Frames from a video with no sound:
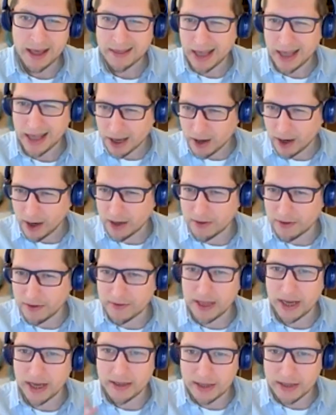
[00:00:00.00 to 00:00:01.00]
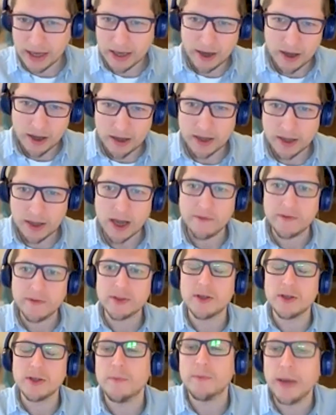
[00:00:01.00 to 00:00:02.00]
that kind of
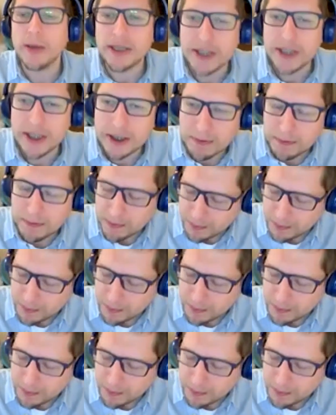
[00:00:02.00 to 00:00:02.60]
covers a lot of bases.